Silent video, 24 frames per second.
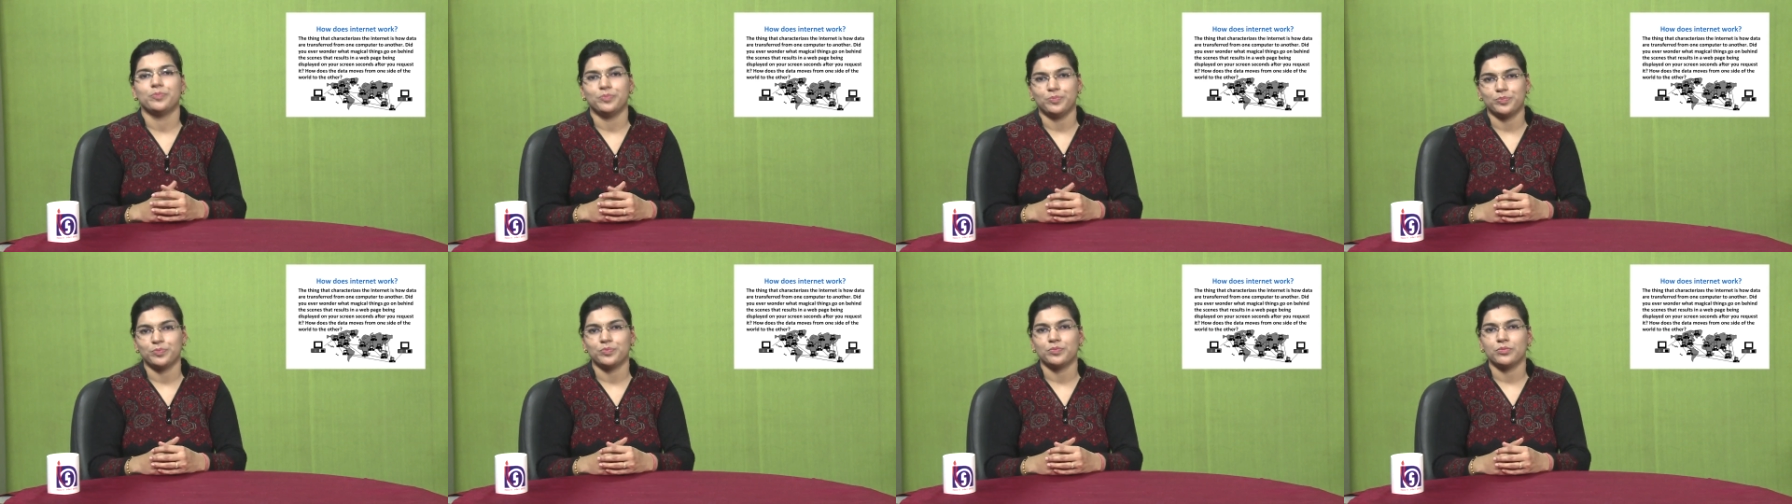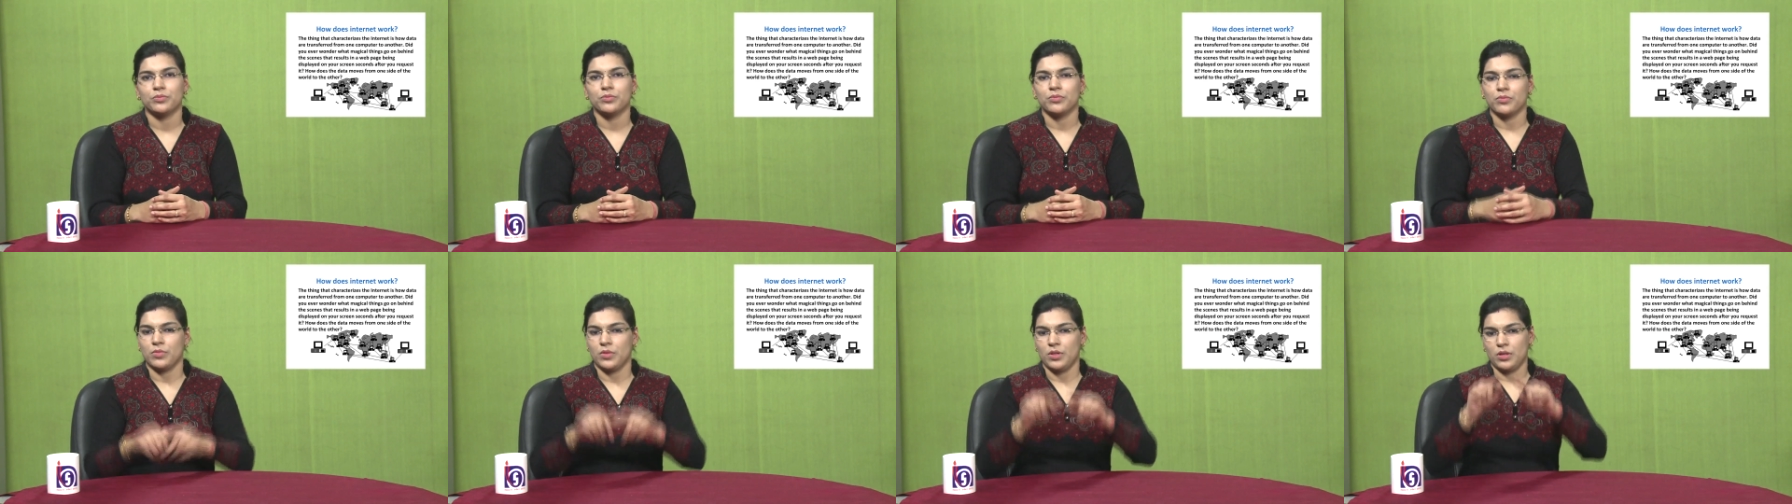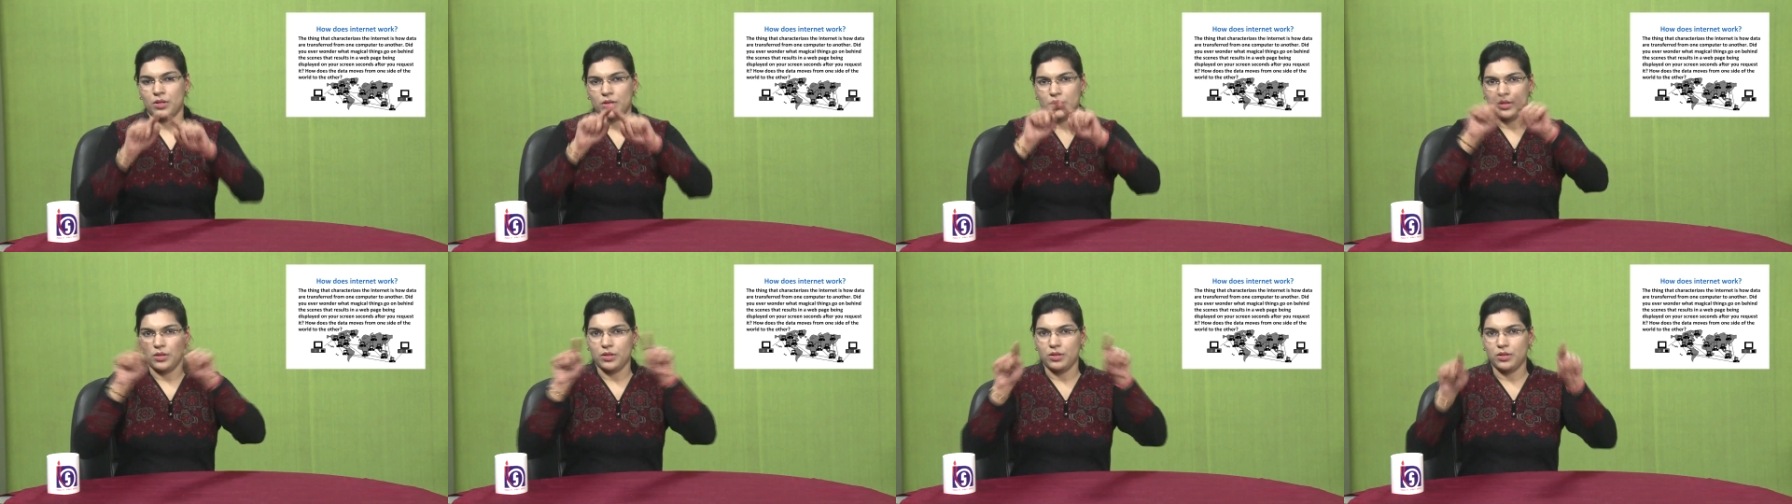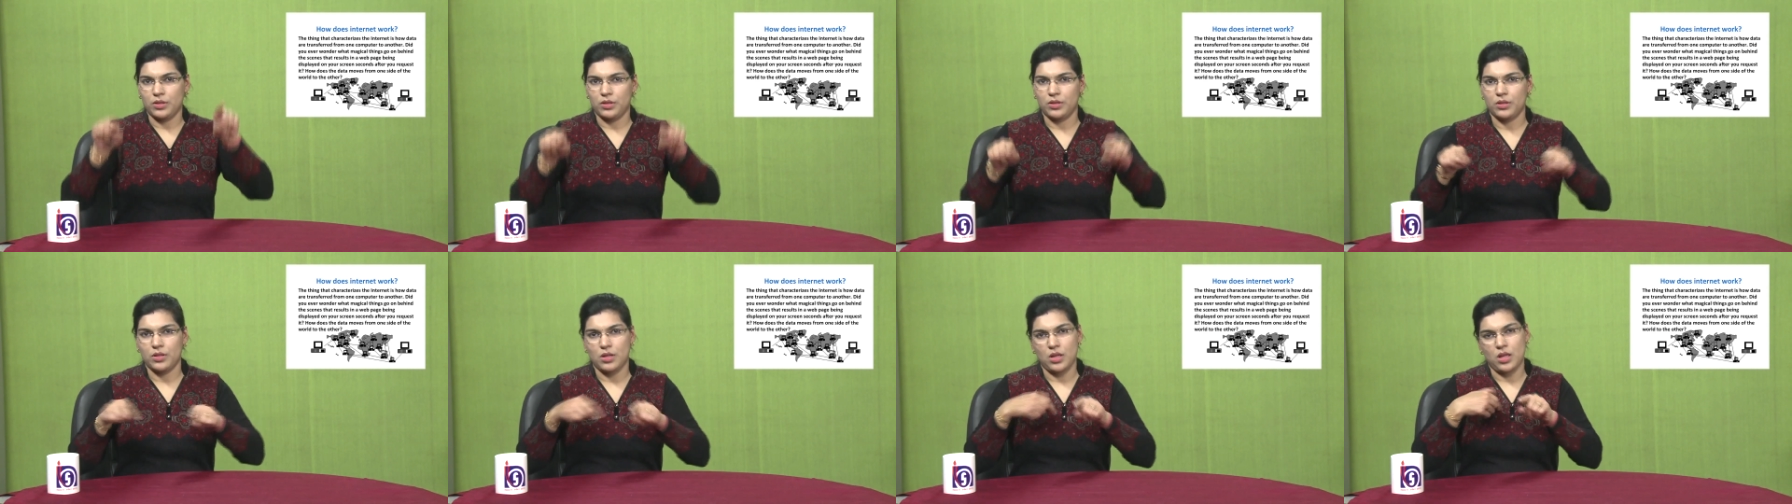You must be
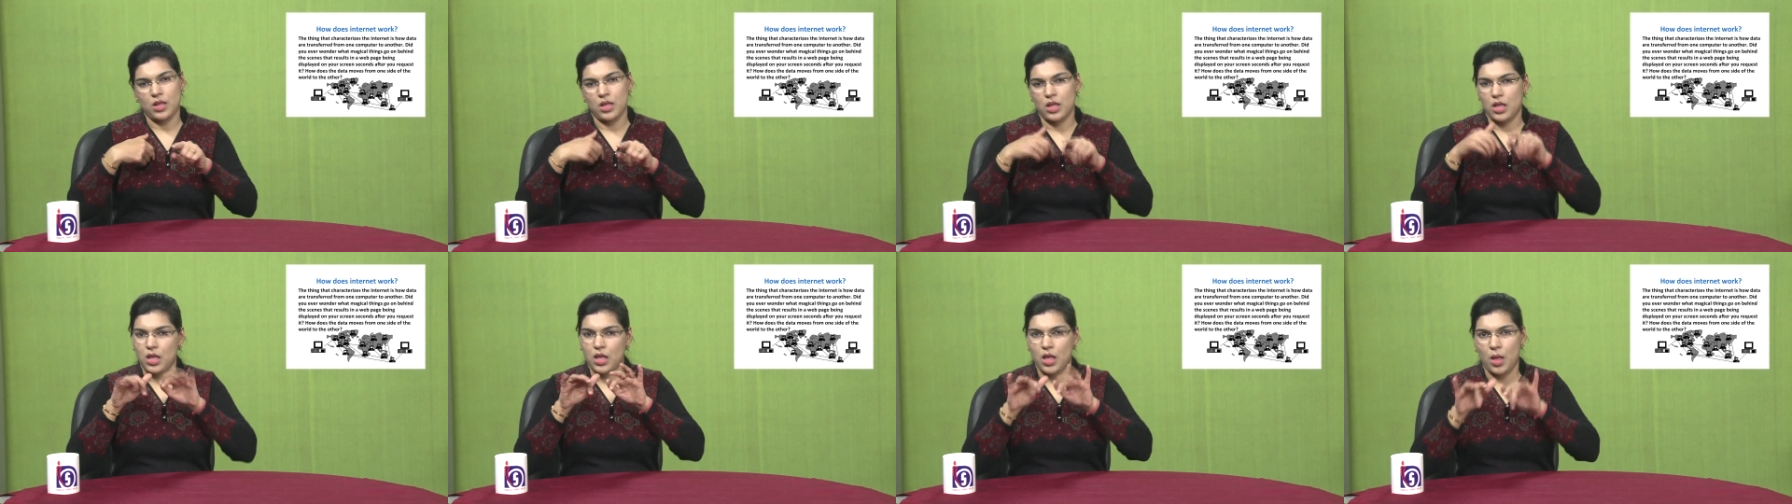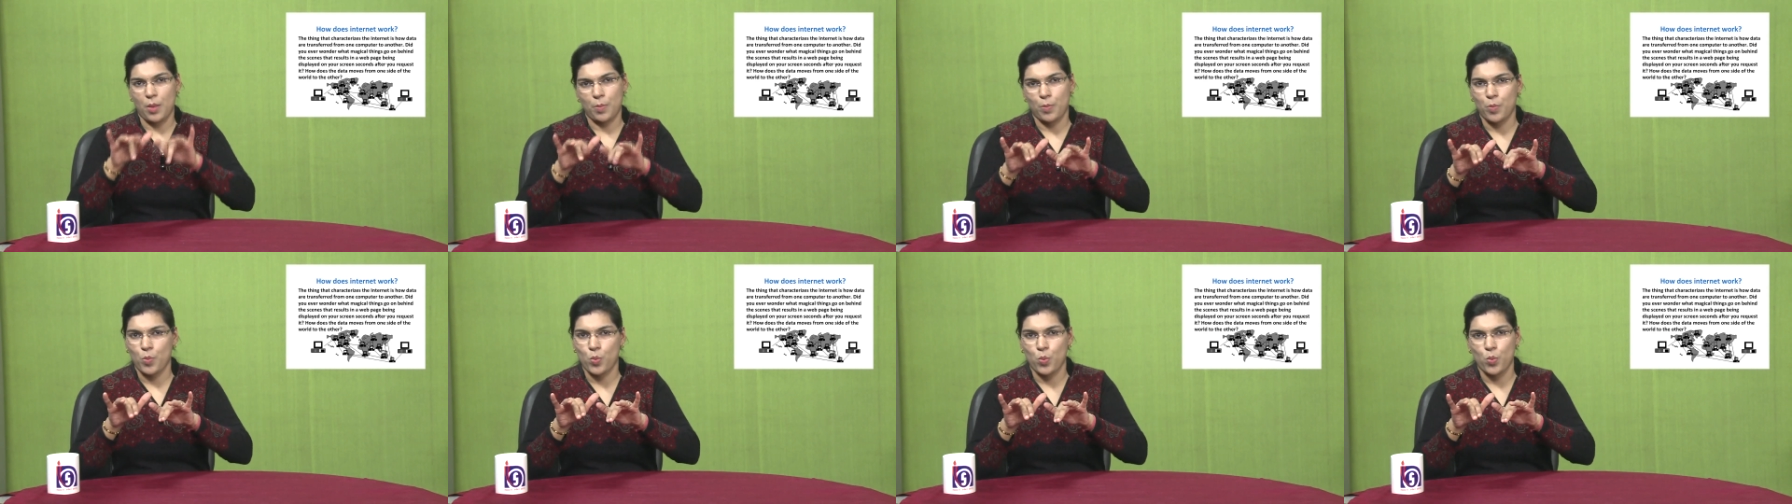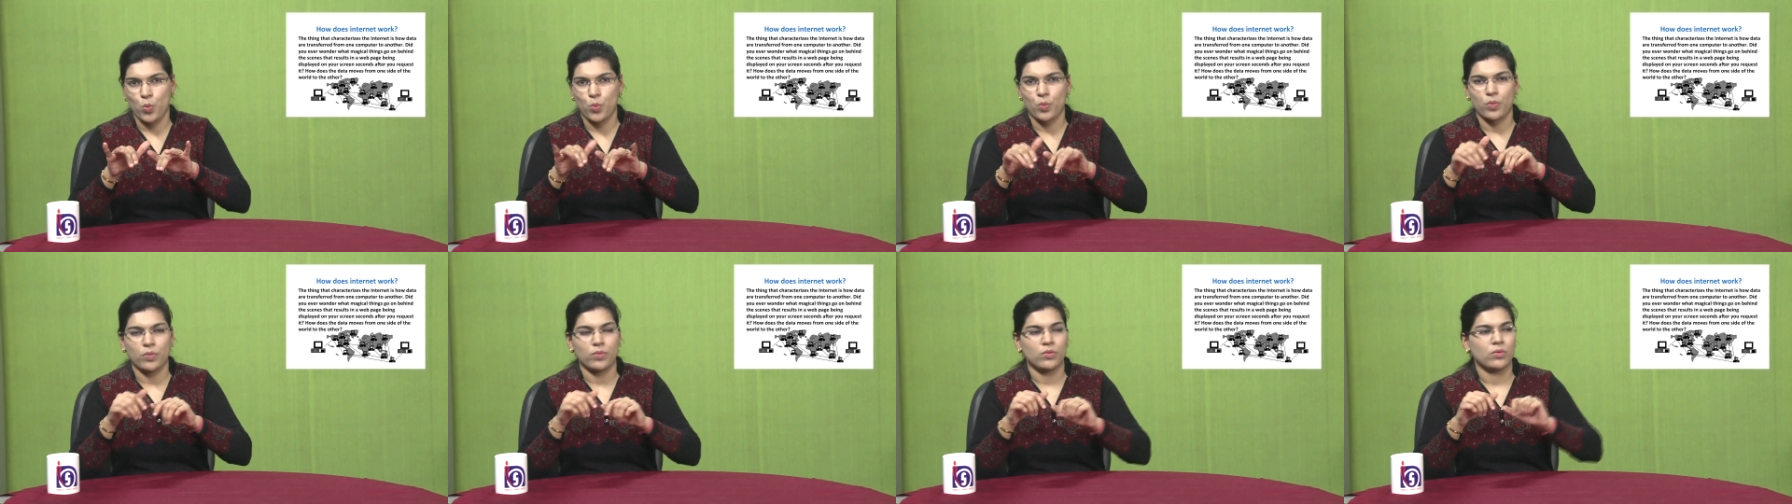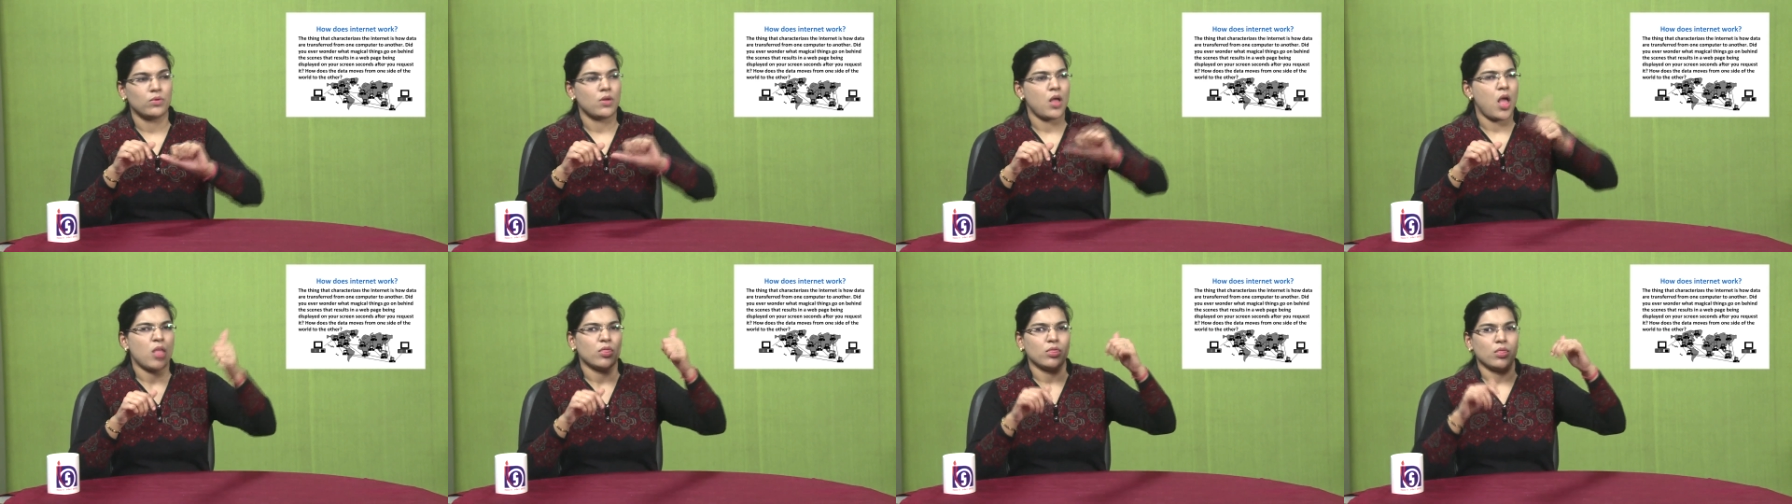wondering,
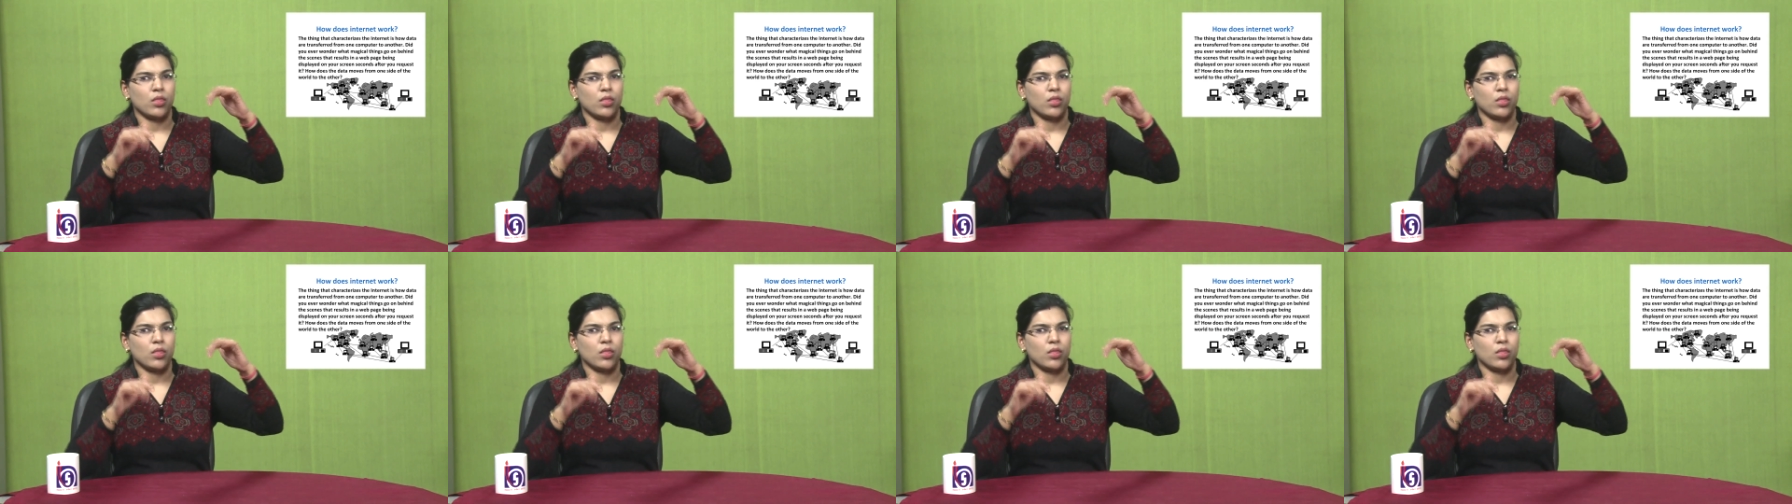how